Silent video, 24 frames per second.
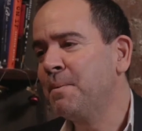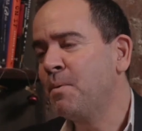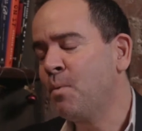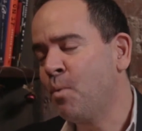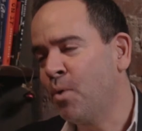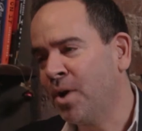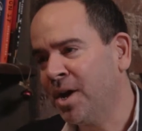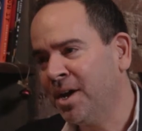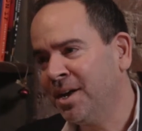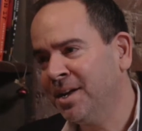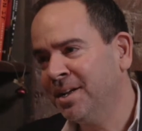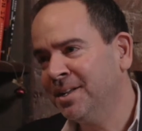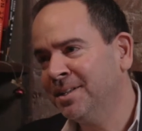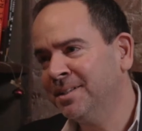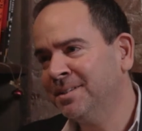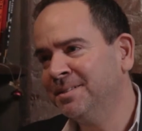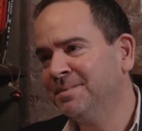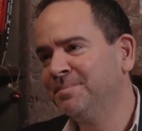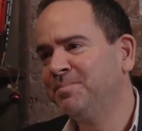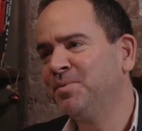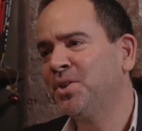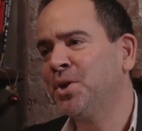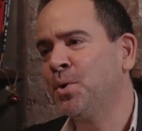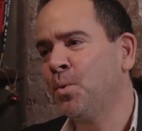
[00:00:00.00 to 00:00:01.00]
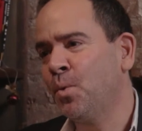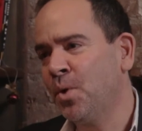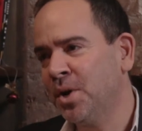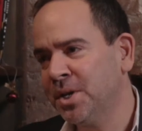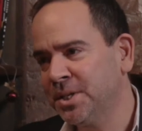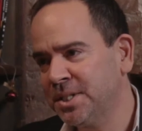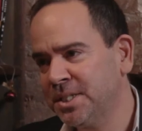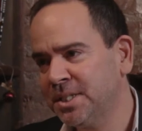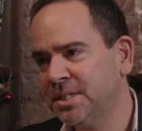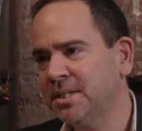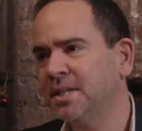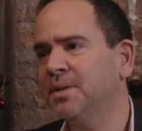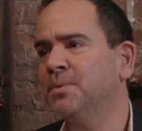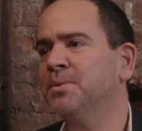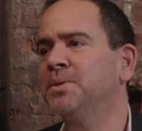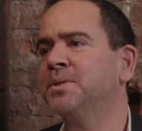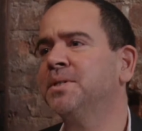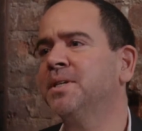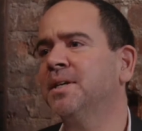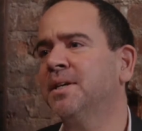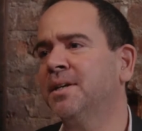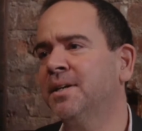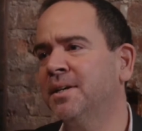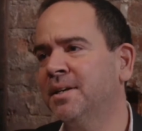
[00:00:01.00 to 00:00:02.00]
Well, it was
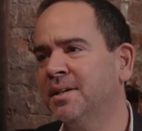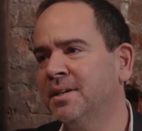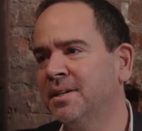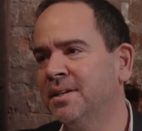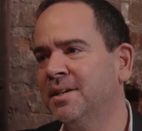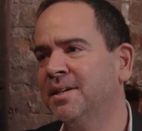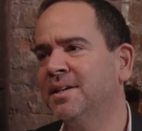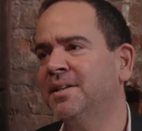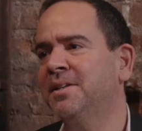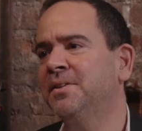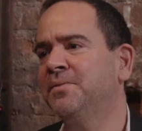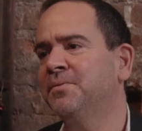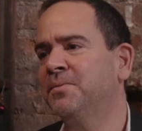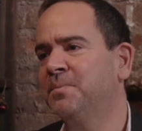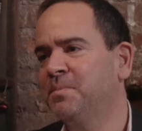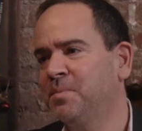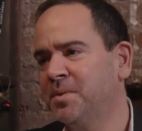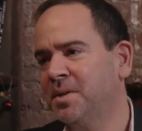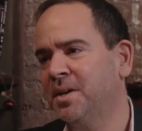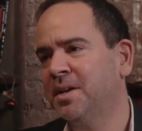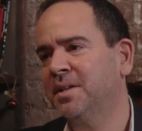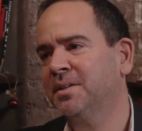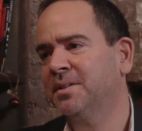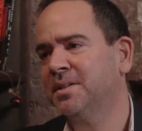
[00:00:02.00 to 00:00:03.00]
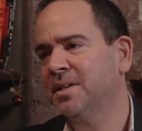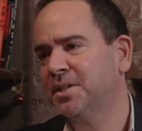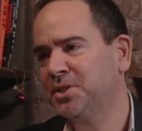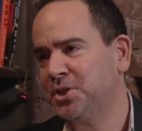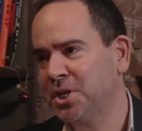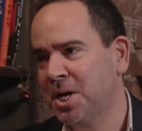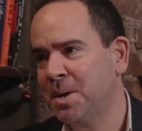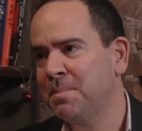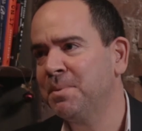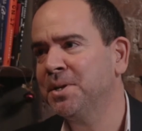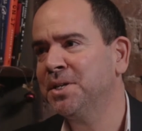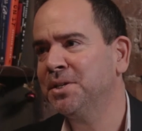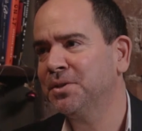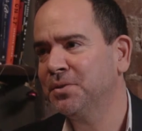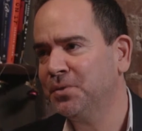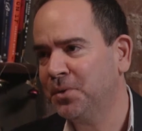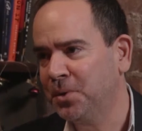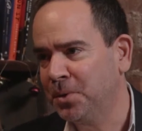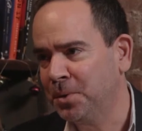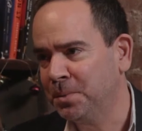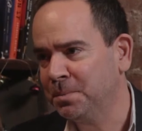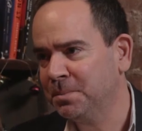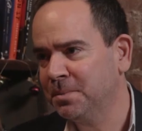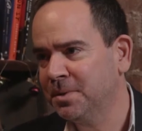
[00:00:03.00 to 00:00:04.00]
a Japanese
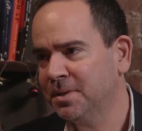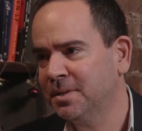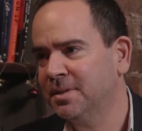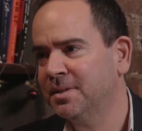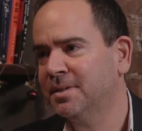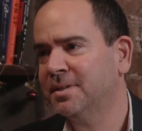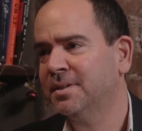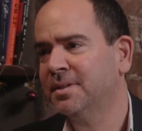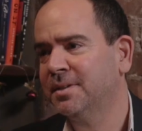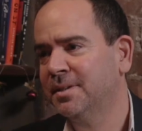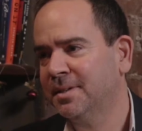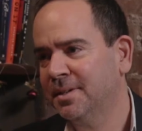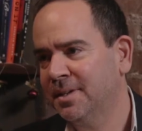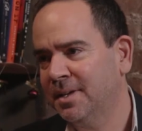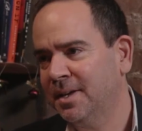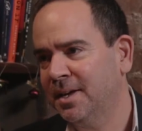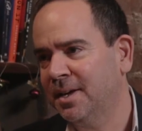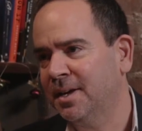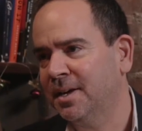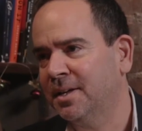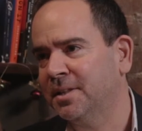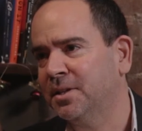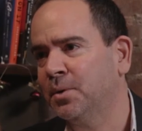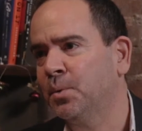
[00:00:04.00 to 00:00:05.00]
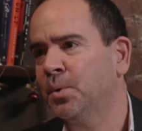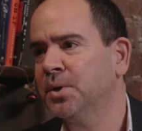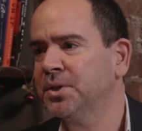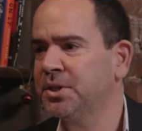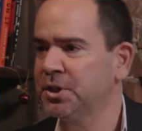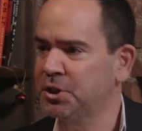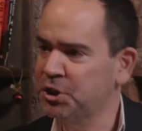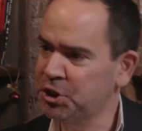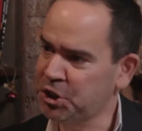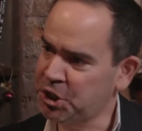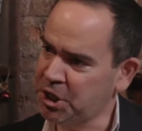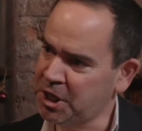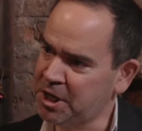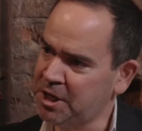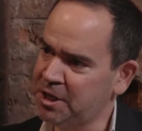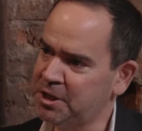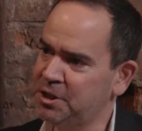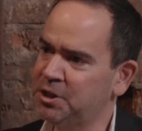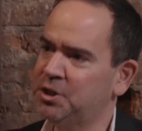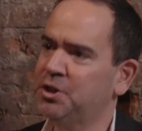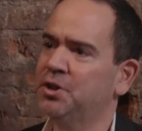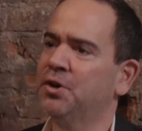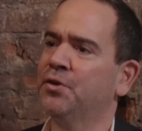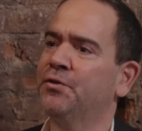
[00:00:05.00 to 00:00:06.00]
firm, and there was a
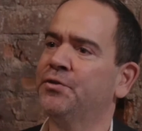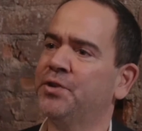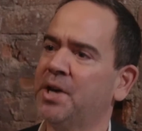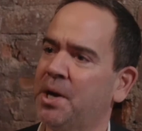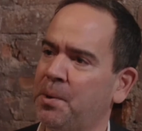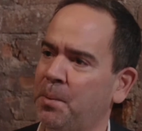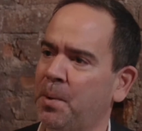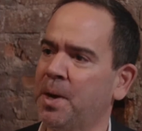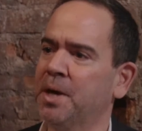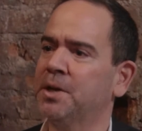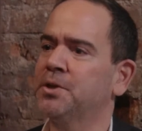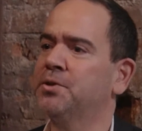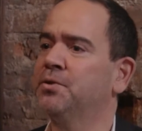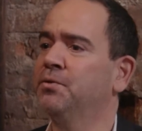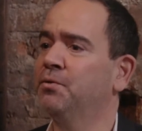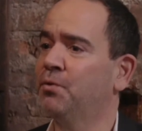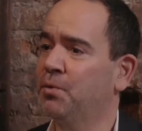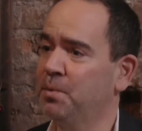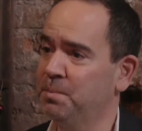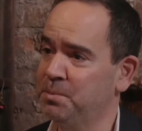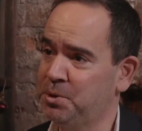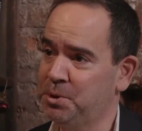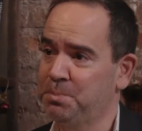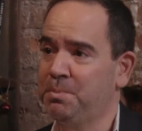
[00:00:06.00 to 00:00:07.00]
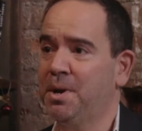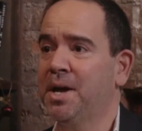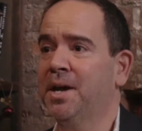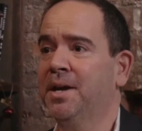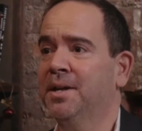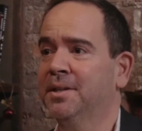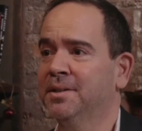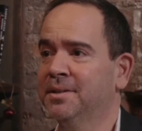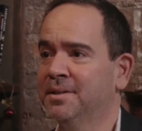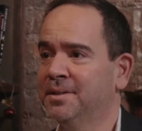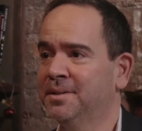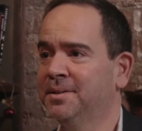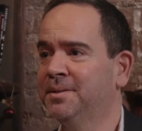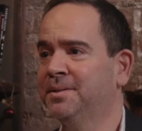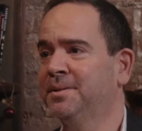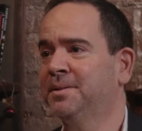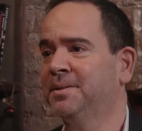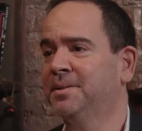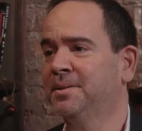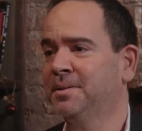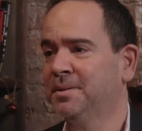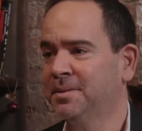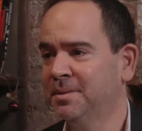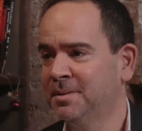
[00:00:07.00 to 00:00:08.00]
change of direction from Japan.
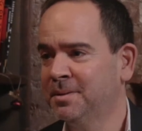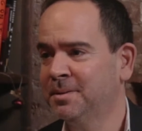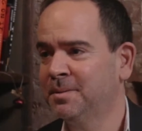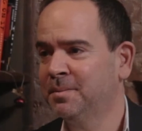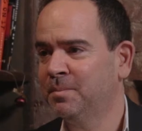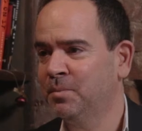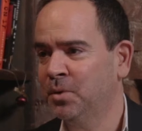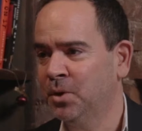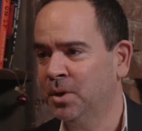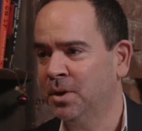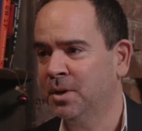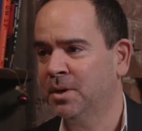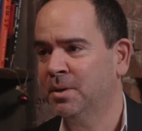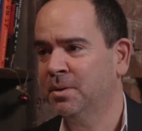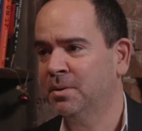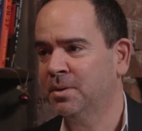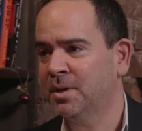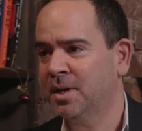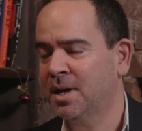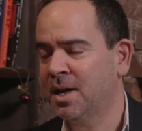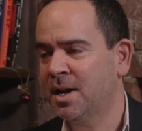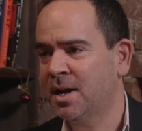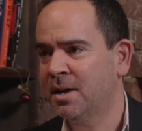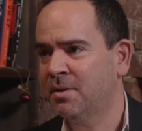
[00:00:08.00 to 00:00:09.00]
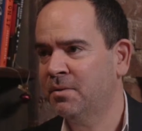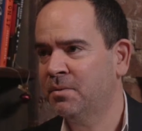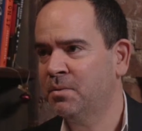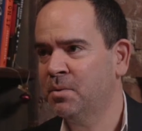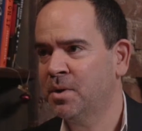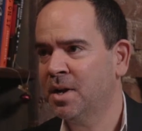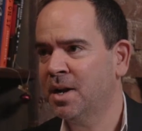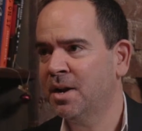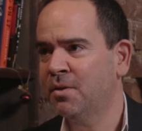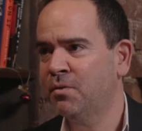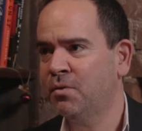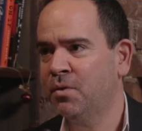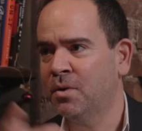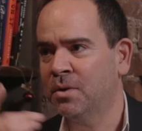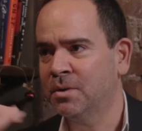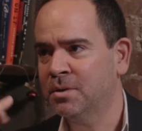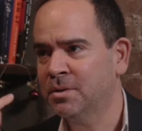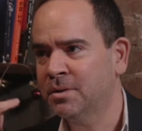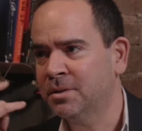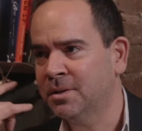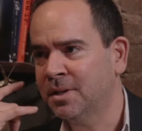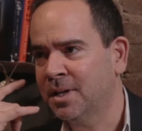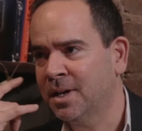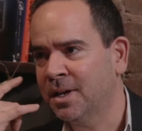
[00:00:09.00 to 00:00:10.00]
We got a phone
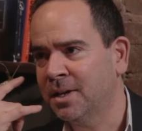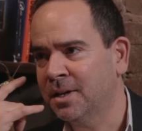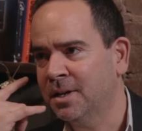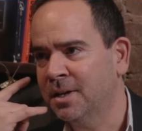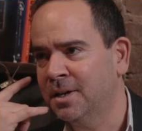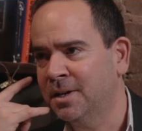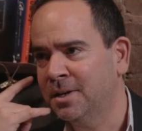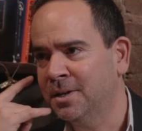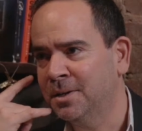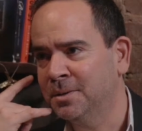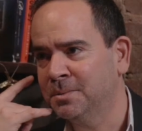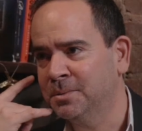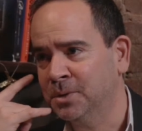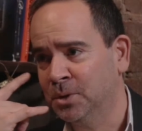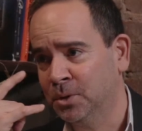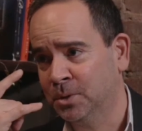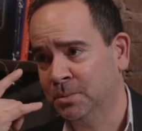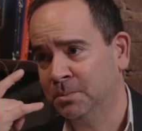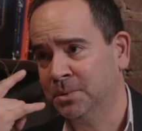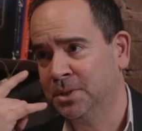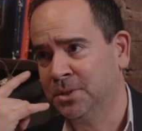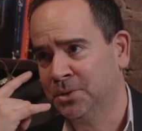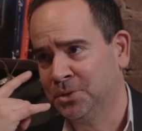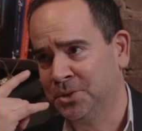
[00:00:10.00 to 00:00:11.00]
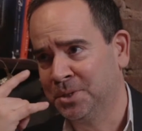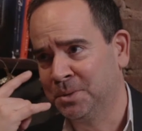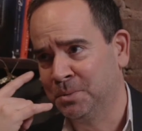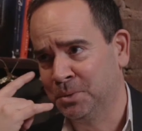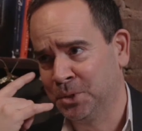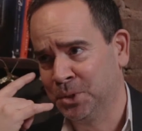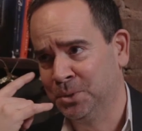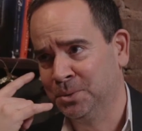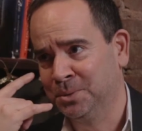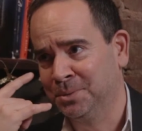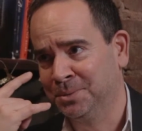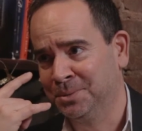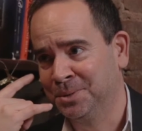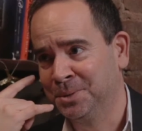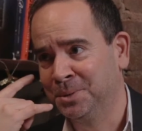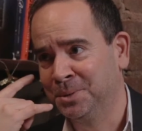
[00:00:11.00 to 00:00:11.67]
call like, hey, Mr.